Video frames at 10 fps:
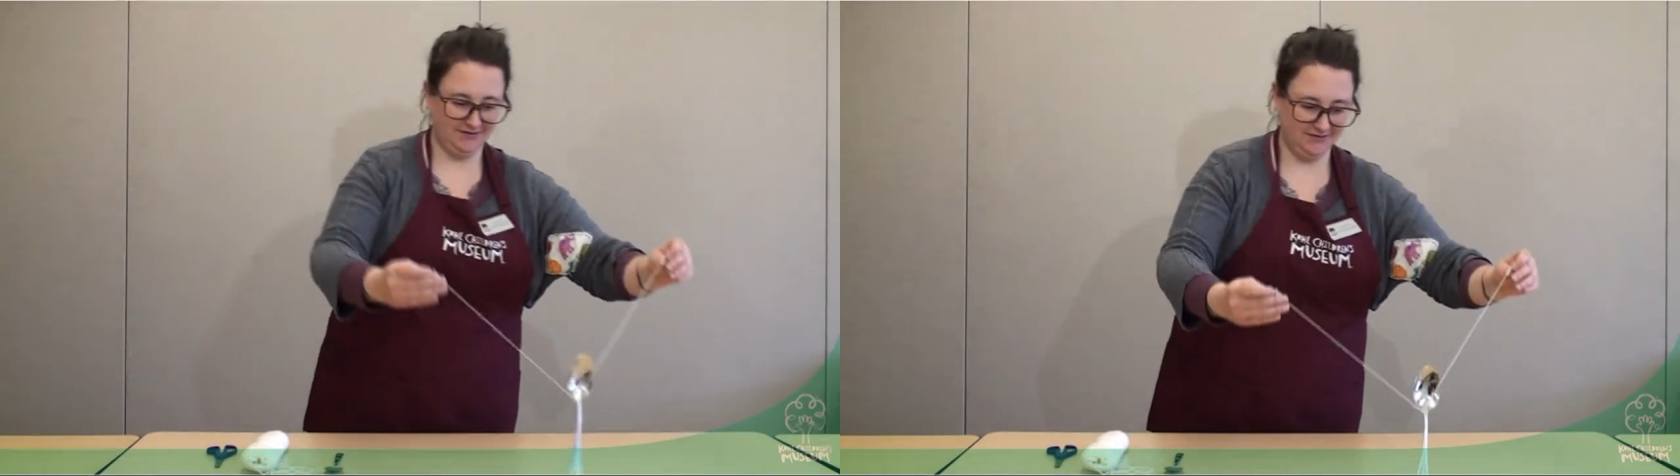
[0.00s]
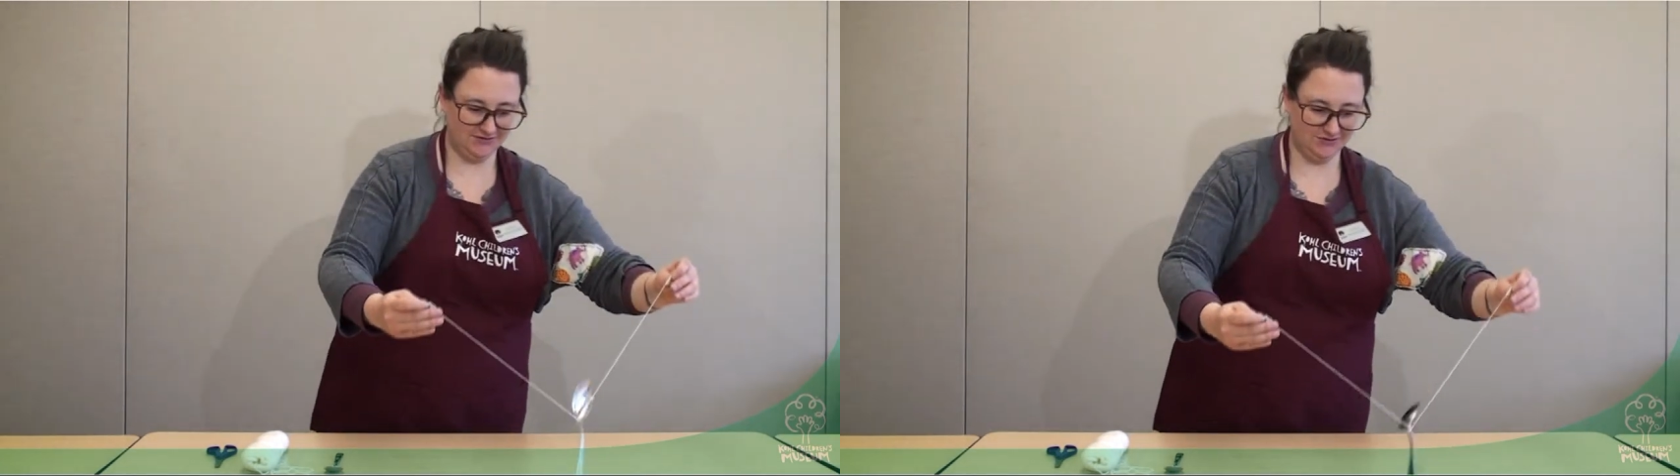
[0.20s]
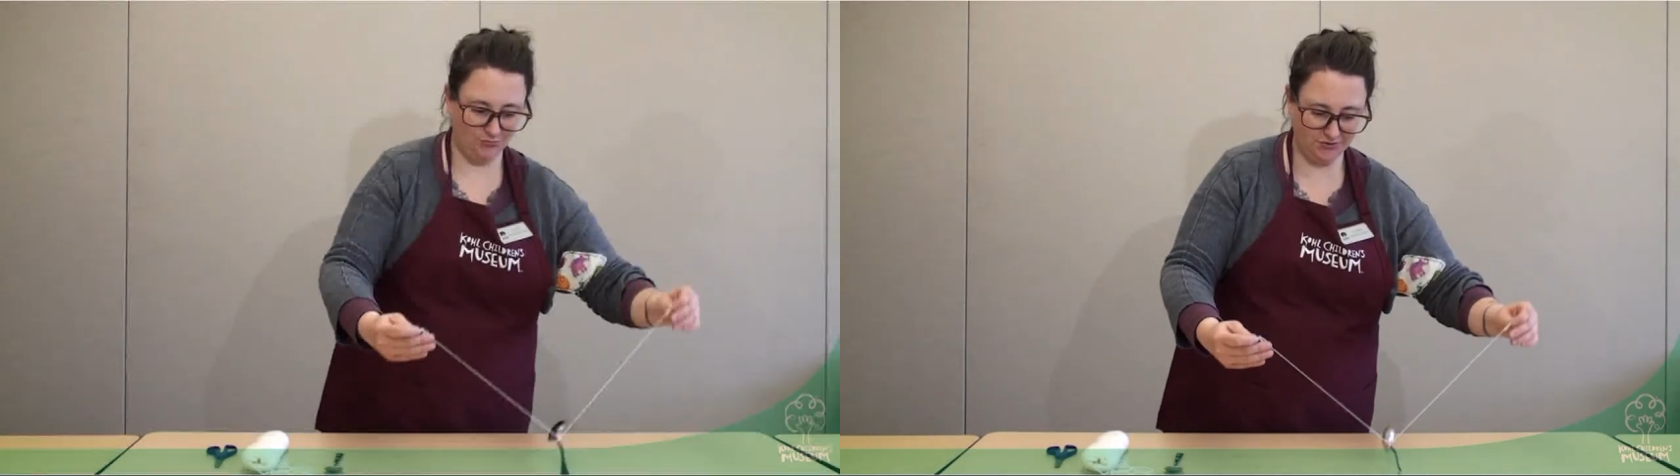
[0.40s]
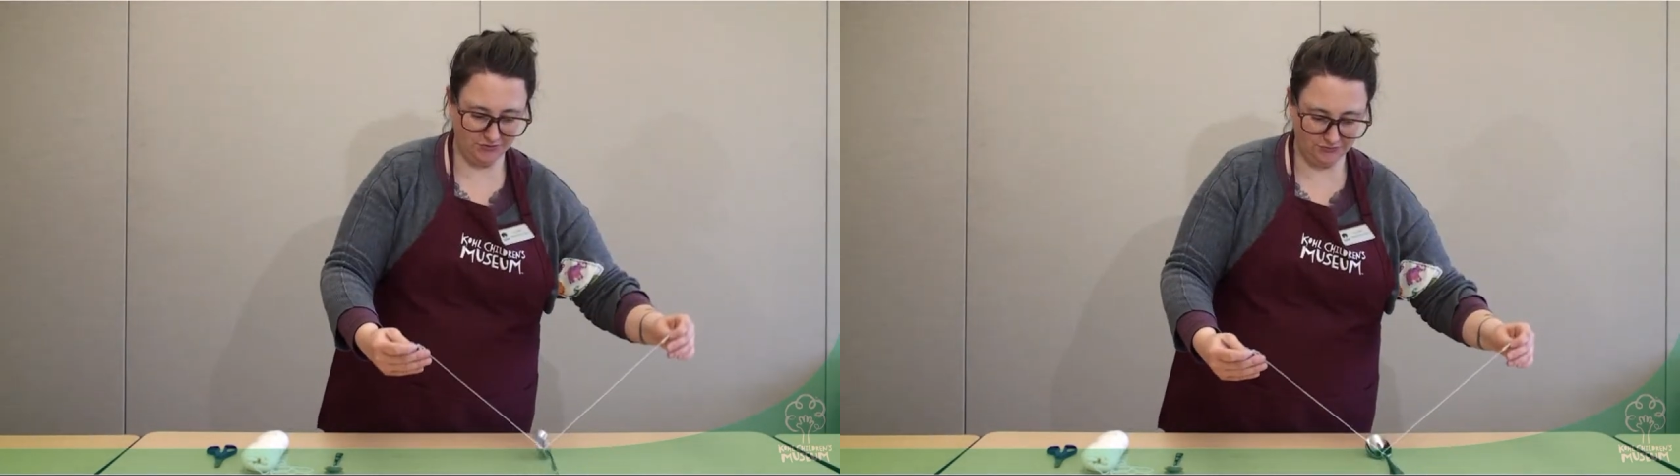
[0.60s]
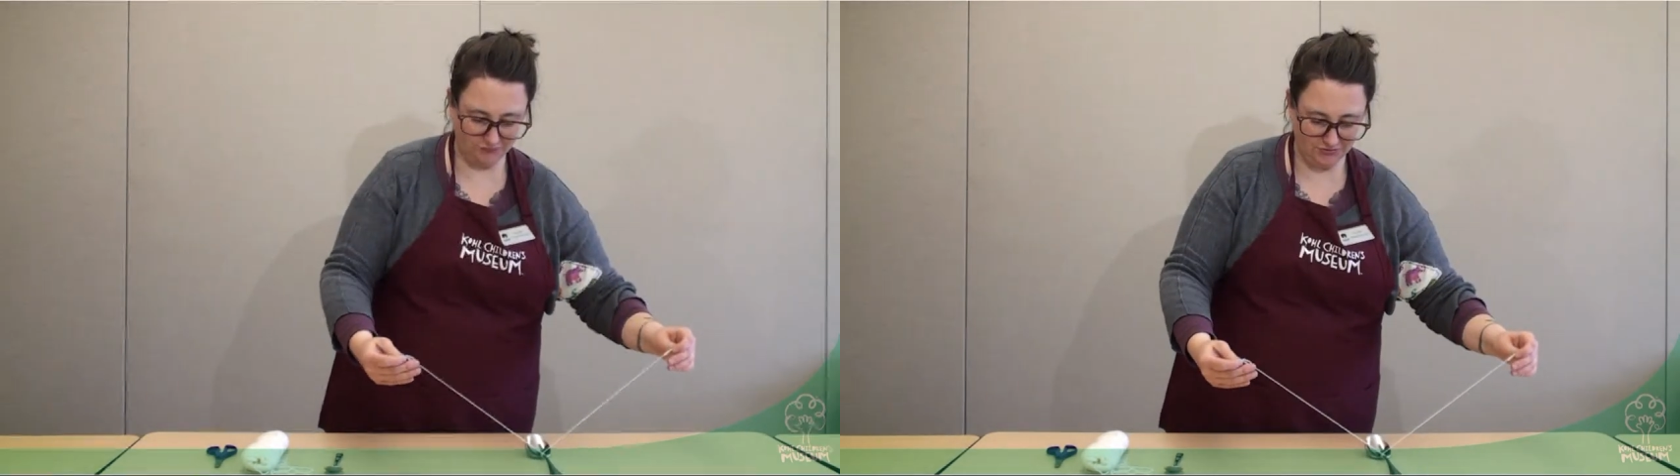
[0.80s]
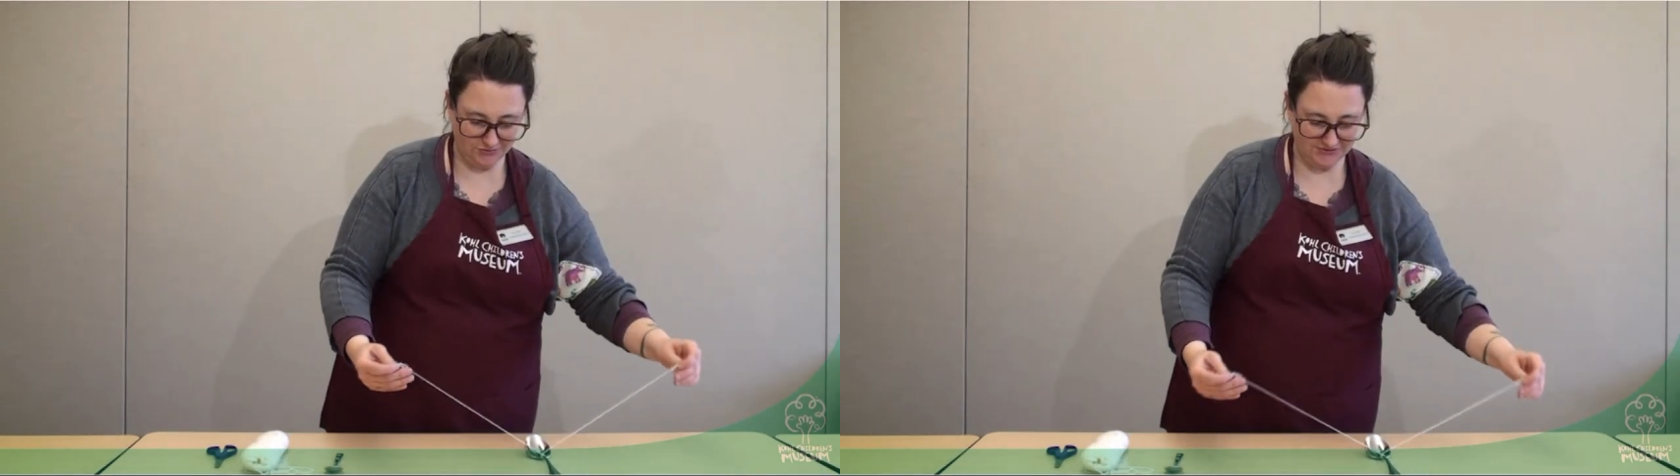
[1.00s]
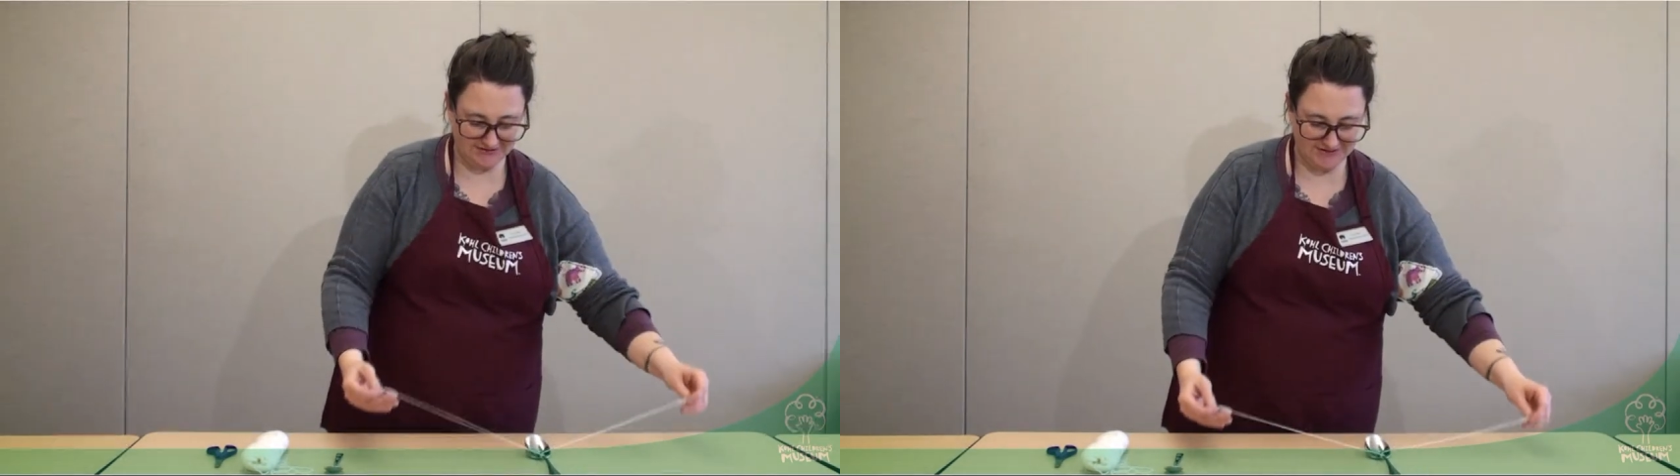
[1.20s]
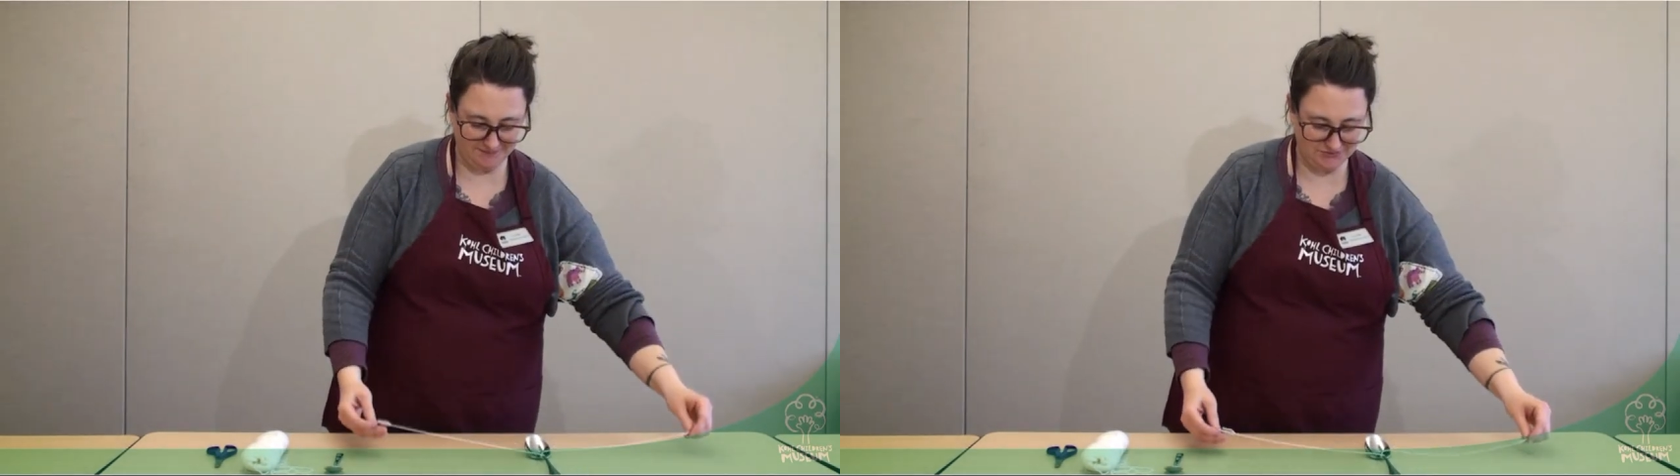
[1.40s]
So we'll go through those
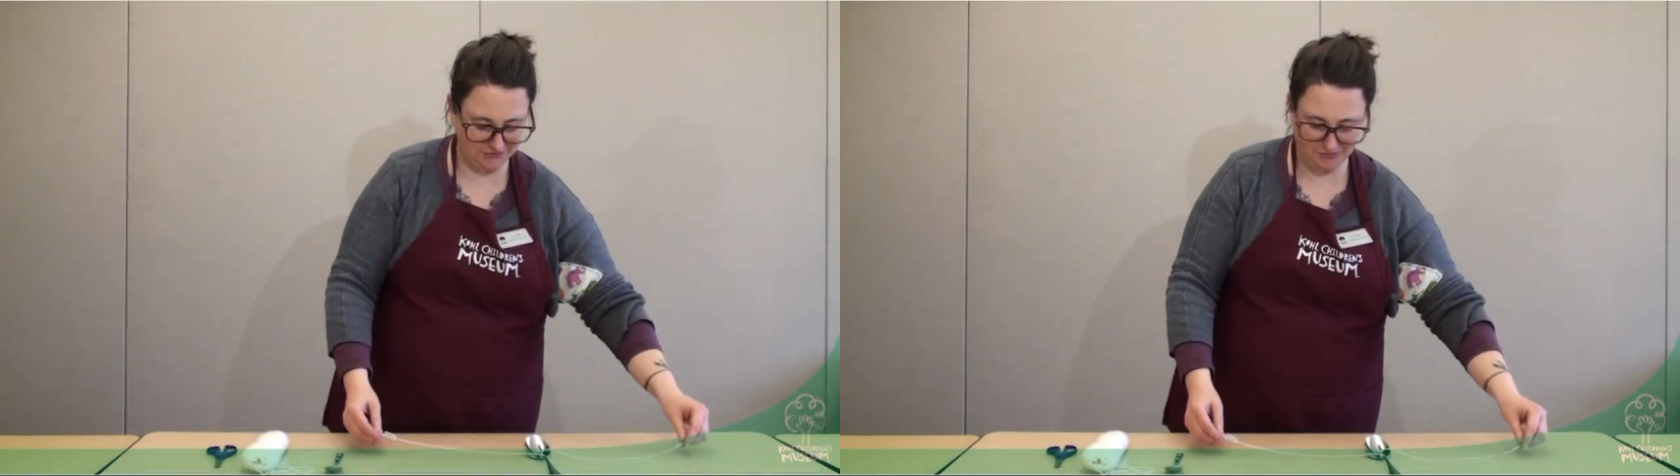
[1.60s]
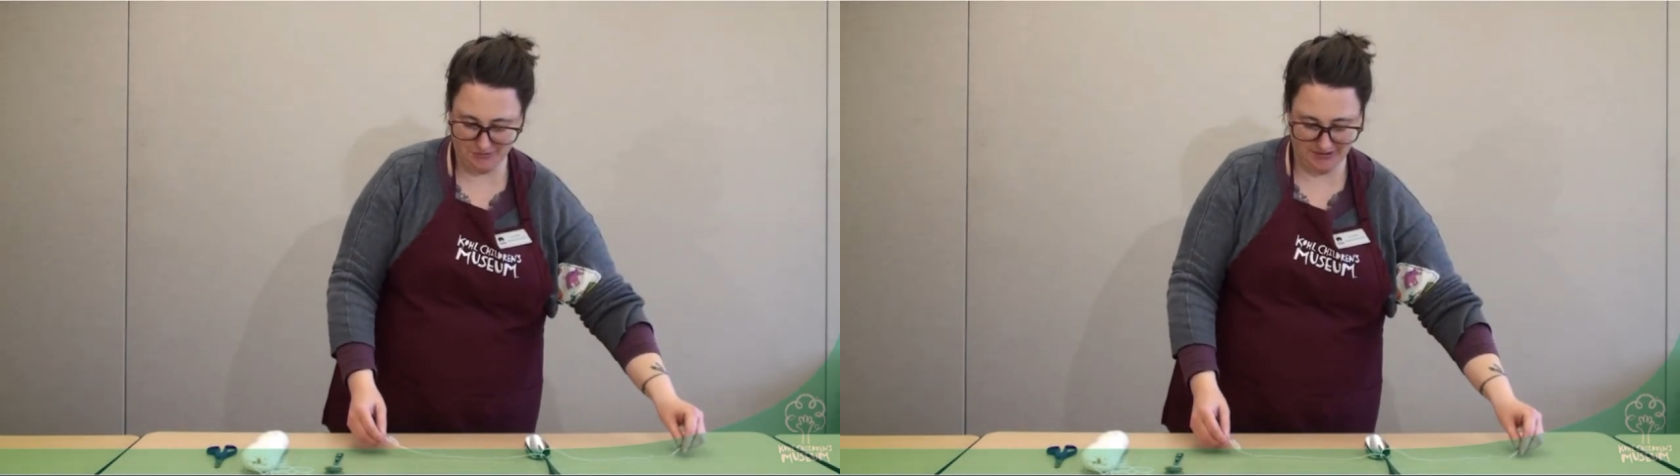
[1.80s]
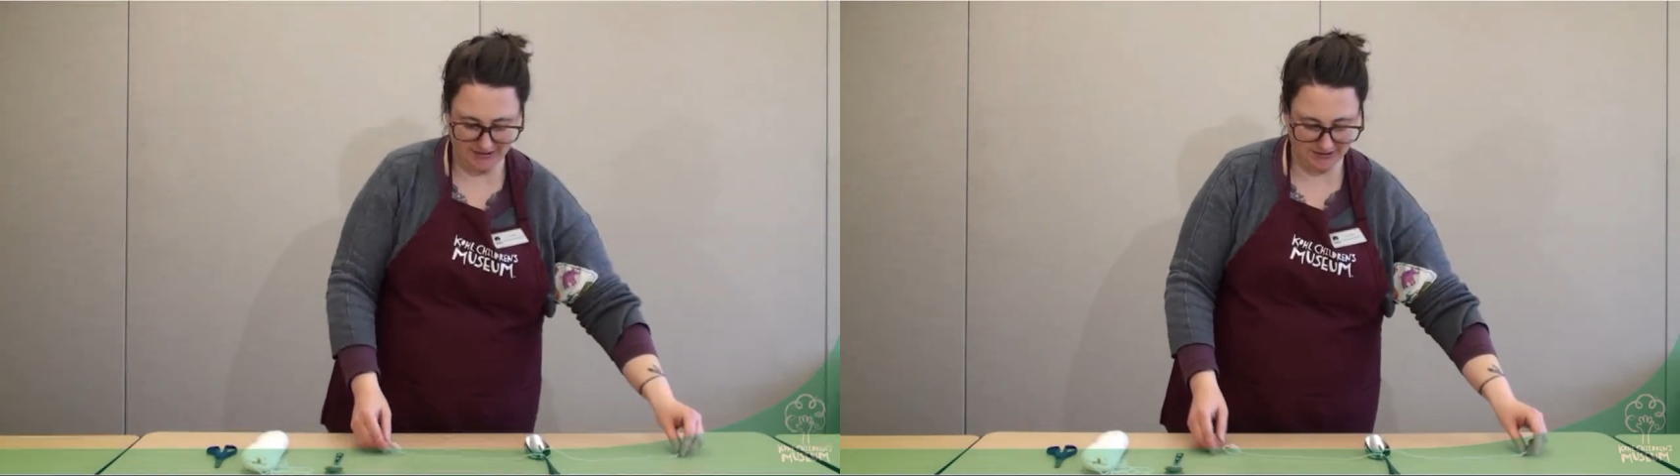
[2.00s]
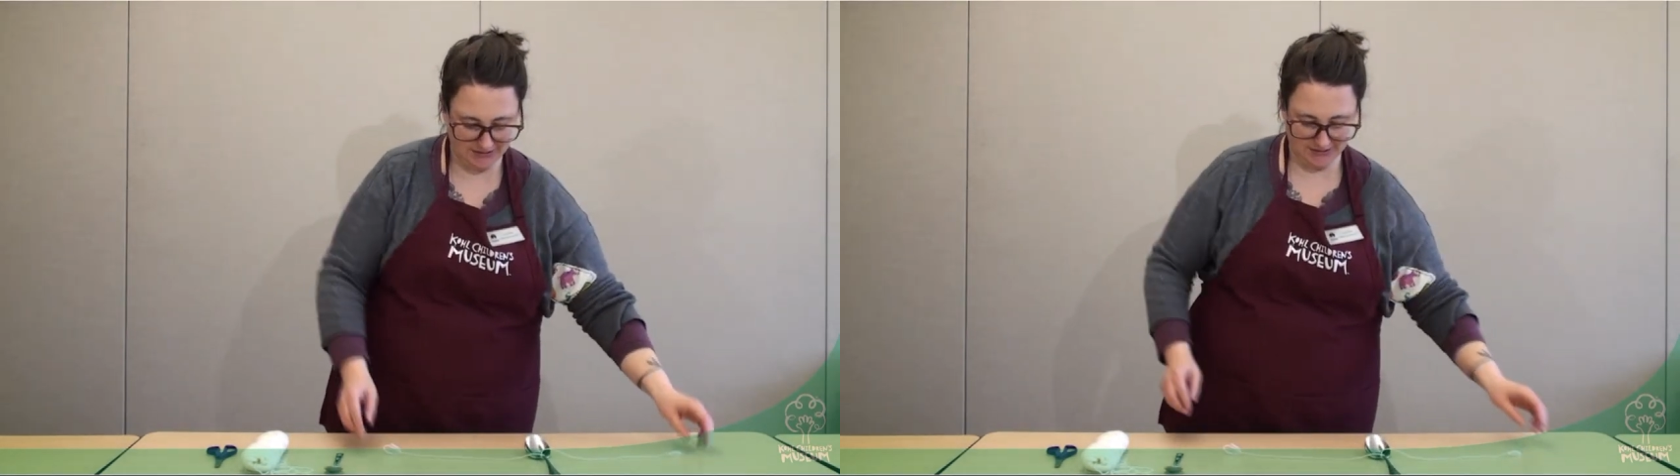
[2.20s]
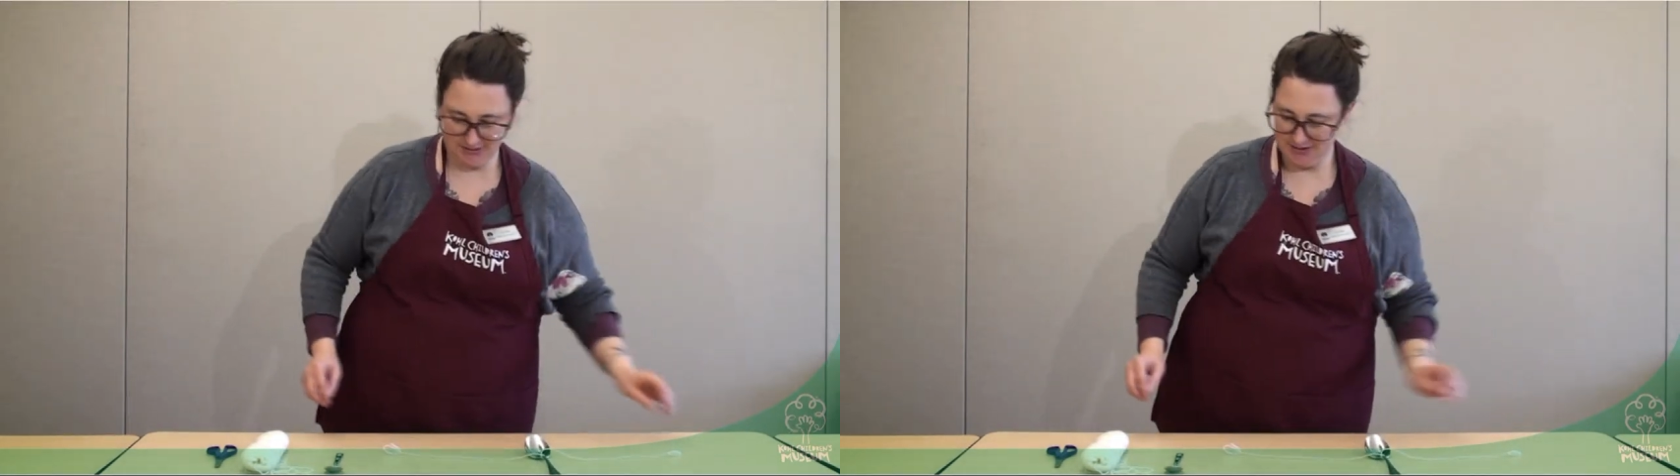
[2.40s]
steps real quick